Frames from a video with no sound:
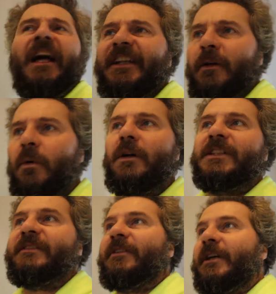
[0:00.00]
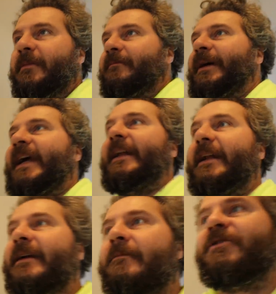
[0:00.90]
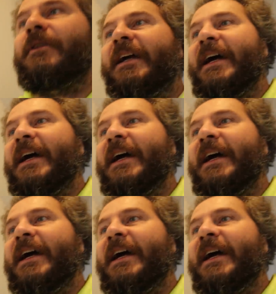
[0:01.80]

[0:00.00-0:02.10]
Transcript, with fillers: I think the walls have already been painted. I'm sure they